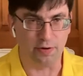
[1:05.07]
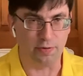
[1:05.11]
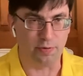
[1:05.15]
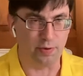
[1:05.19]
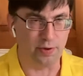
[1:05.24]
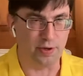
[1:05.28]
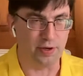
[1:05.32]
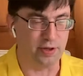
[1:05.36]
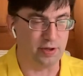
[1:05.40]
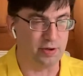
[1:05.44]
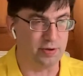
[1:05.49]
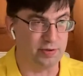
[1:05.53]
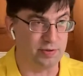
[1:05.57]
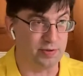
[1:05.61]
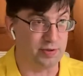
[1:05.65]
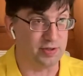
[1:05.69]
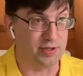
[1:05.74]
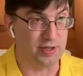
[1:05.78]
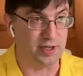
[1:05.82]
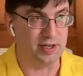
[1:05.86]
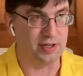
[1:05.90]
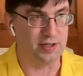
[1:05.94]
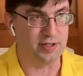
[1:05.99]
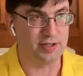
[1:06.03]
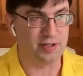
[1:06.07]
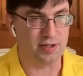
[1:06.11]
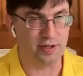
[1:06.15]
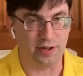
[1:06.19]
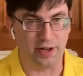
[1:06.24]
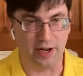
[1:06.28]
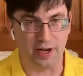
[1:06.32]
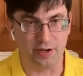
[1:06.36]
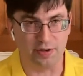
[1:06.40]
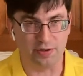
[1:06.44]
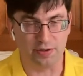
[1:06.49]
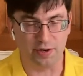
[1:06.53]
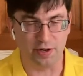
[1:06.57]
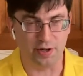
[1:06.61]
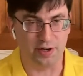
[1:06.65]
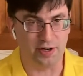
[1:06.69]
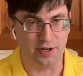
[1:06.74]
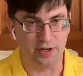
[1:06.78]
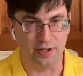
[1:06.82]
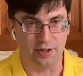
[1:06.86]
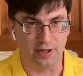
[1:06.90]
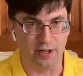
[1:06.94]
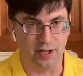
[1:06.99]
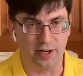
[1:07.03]
One of those was installation,
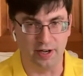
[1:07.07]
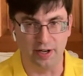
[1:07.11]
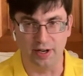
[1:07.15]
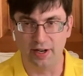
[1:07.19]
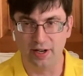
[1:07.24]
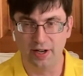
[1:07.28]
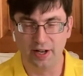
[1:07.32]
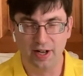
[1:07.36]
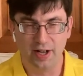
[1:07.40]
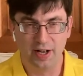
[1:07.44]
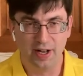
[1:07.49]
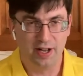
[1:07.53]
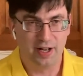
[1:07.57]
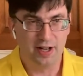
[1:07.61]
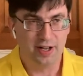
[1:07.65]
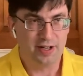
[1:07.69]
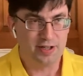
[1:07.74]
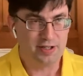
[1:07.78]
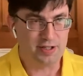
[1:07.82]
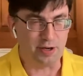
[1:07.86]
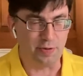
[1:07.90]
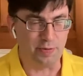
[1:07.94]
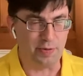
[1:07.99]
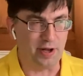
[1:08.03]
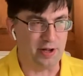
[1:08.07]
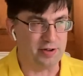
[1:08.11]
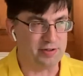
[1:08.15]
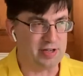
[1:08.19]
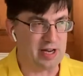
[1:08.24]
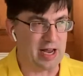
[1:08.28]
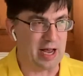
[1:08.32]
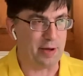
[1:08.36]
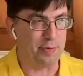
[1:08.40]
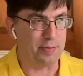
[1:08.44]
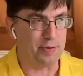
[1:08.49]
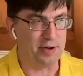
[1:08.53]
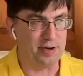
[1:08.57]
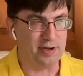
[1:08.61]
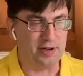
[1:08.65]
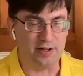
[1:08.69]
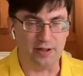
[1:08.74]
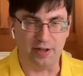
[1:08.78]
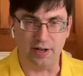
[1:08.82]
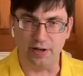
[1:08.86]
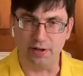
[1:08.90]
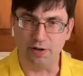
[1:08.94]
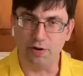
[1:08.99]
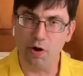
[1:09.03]
and then something else happened, and
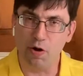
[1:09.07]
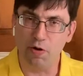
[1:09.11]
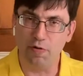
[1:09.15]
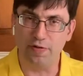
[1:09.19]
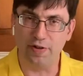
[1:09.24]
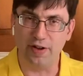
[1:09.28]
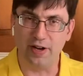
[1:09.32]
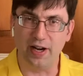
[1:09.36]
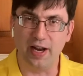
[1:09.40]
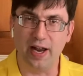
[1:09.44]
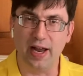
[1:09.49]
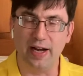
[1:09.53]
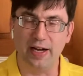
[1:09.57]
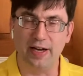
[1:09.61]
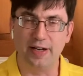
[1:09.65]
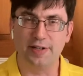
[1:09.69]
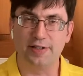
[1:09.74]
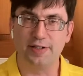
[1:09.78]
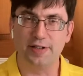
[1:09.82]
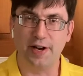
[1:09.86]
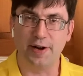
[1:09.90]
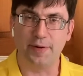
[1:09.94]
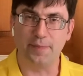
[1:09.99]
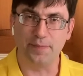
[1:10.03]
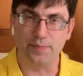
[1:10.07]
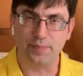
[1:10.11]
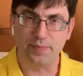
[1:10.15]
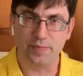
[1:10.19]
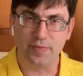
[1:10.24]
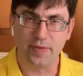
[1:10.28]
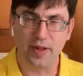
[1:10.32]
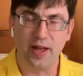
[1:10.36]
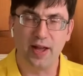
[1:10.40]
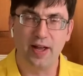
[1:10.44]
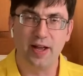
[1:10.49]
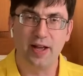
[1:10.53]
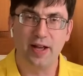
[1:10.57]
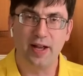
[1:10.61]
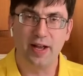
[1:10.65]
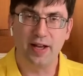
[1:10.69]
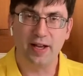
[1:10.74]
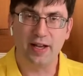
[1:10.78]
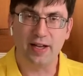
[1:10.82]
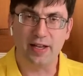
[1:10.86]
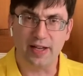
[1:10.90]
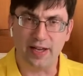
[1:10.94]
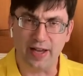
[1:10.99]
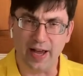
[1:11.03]
then COVID hit, and it's like,
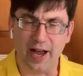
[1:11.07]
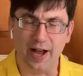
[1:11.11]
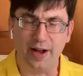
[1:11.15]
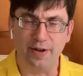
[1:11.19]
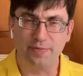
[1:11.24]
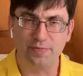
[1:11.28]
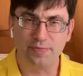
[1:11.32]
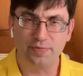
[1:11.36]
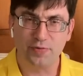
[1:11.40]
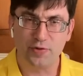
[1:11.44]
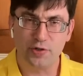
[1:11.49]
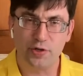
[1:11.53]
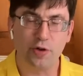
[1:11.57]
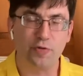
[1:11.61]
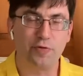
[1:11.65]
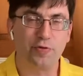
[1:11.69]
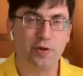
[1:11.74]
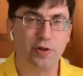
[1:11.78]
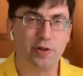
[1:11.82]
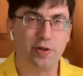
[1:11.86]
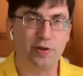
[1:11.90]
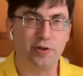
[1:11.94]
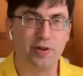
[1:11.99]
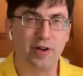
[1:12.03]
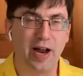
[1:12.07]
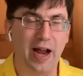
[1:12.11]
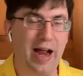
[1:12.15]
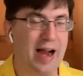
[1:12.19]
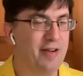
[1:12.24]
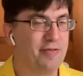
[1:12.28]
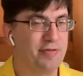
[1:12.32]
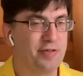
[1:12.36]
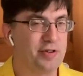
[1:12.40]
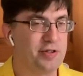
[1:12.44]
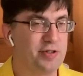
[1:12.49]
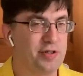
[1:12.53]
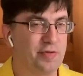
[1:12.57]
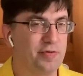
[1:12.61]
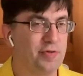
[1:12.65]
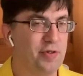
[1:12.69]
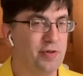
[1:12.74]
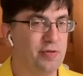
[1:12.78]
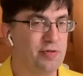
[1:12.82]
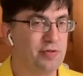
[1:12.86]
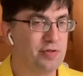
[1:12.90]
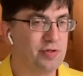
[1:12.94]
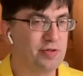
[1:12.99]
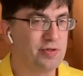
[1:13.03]
yeah. So for the average of
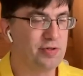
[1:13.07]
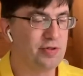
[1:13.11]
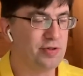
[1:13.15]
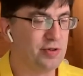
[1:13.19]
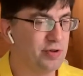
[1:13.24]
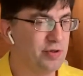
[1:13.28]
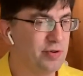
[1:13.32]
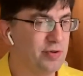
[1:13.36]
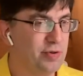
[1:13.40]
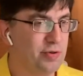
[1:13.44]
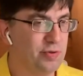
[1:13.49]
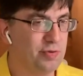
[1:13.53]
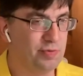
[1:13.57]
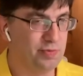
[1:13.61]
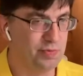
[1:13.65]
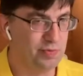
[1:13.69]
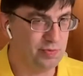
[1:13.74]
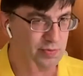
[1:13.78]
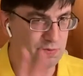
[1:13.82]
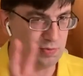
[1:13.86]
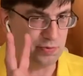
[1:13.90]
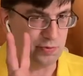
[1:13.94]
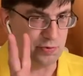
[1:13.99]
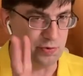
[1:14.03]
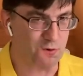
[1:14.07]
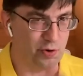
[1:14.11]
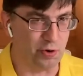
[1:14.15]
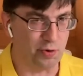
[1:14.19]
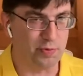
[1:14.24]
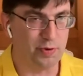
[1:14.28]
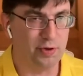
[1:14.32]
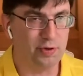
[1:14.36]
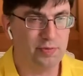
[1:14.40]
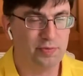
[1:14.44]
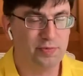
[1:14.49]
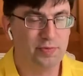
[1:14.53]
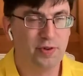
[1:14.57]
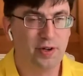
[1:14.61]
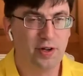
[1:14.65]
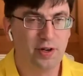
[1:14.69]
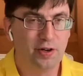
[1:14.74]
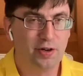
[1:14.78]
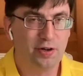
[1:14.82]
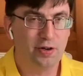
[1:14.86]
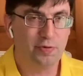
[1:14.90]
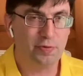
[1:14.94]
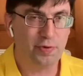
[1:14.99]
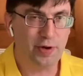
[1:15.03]
those two normal
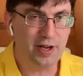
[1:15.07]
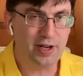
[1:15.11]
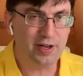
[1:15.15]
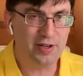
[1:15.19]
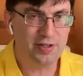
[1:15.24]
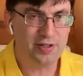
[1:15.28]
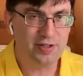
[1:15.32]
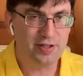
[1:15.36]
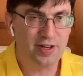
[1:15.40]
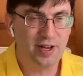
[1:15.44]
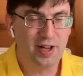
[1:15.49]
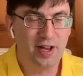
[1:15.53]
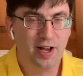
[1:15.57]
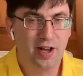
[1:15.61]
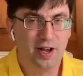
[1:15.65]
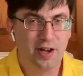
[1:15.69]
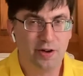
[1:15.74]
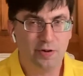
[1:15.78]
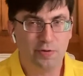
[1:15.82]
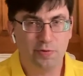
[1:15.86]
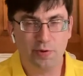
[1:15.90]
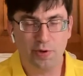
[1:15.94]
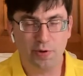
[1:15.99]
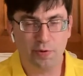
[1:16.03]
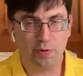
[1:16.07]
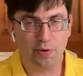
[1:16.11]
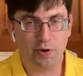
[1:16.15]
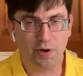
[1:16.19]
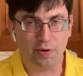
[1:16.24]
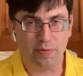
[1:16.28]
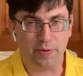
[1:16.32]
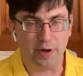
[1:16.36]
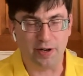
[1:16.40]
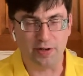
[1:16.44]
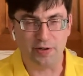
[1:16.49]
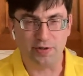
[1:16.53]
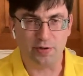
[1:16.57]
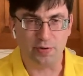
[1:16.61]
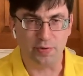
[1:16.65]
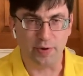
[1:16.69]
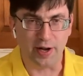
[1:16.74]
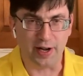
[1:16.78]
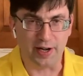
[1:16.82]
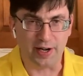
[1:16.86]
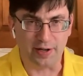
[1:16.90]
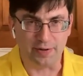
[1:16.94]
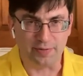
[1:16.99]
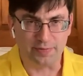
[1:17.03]
weeks, we were at about
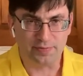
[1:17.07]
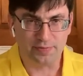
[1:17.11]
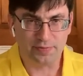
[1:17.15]
280.